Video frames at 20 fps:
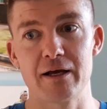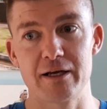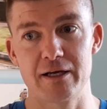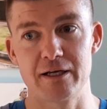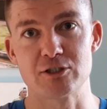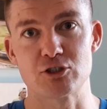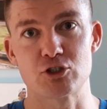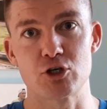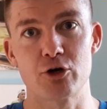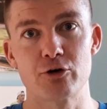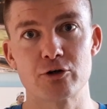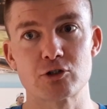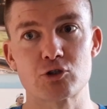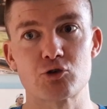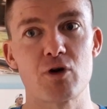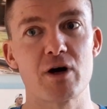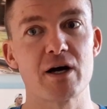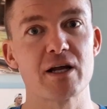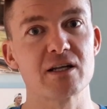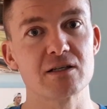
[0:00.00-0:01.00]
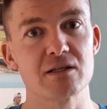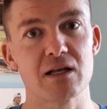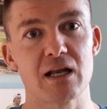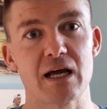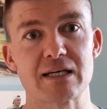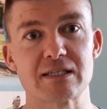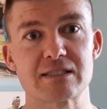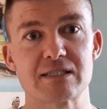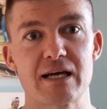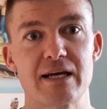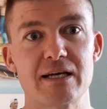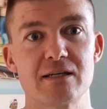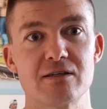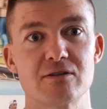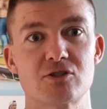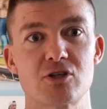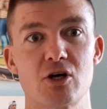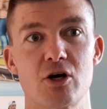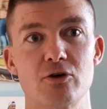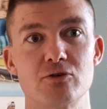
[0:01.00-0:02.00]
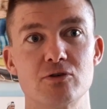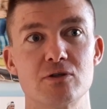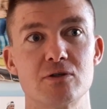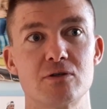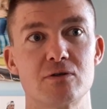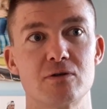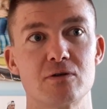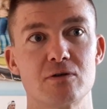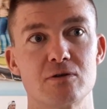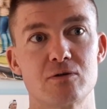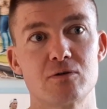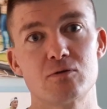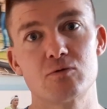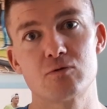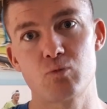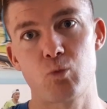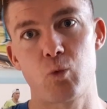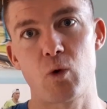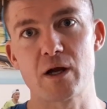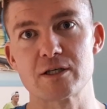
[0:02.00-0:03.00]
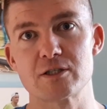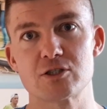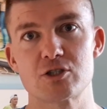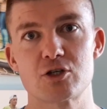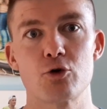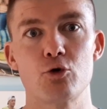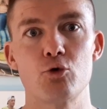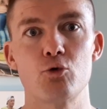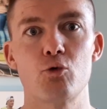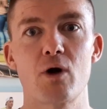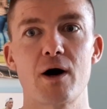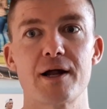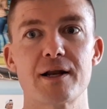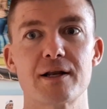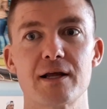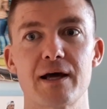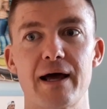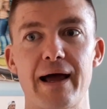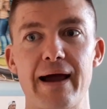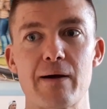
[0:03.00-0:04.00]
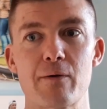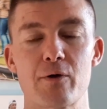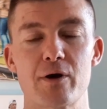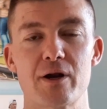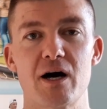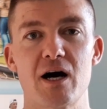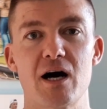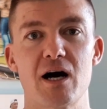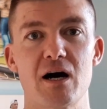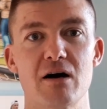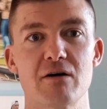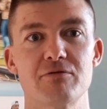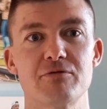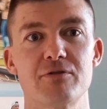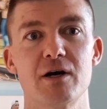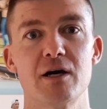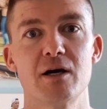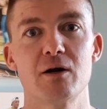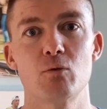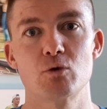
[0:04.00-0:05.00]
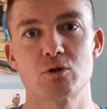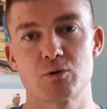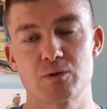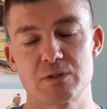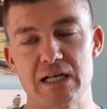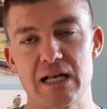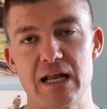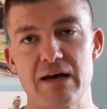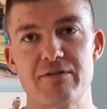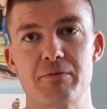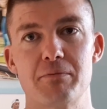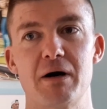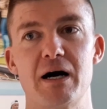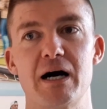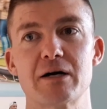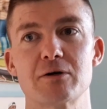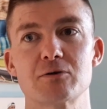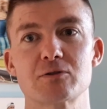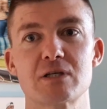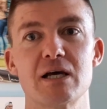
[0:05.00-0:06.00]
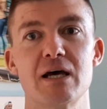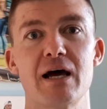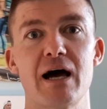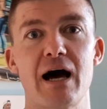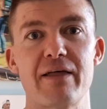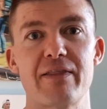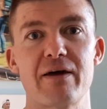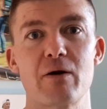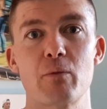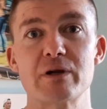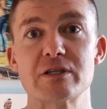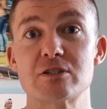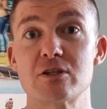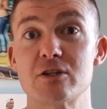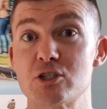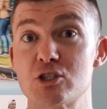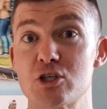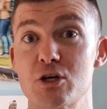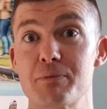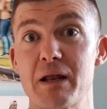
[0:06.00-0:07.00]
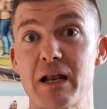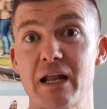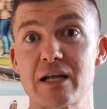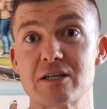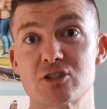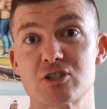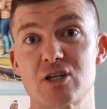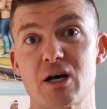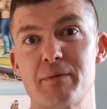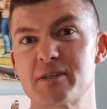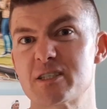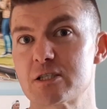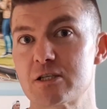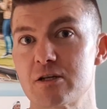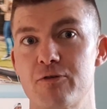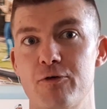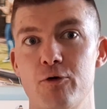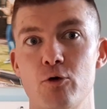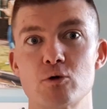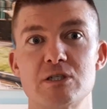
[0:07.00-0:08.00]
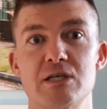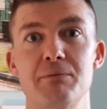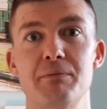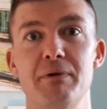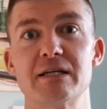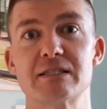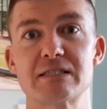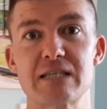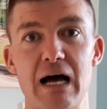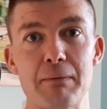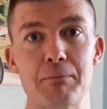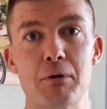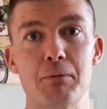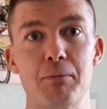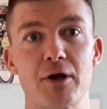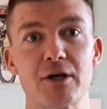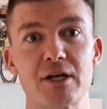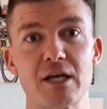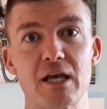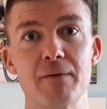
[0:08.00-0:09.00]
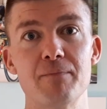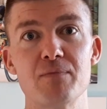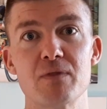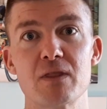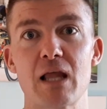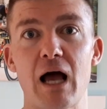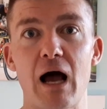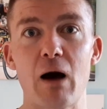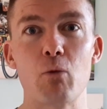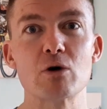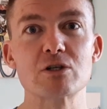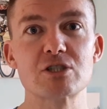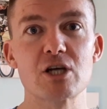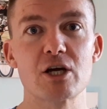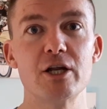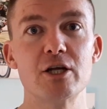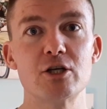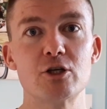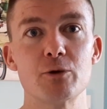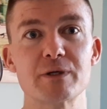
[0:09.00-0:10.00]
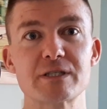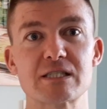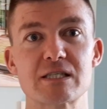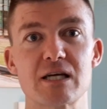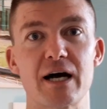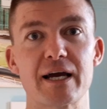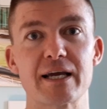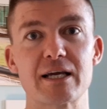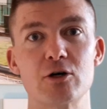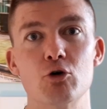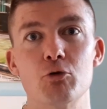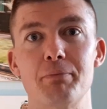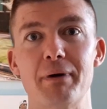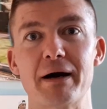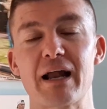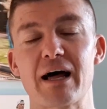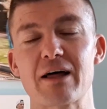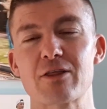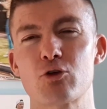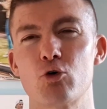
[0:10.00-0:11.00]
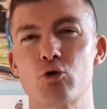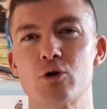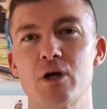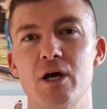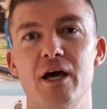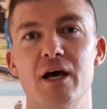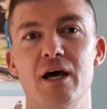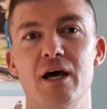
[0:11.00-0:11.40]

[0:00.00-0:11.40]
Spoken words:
endurance run, like say zone 1-2 run, hour and a half, which was 11 miles. I then went to the gym at lunchtime. I just did 40 minutes upper body. I was going to do a cycle, but I thought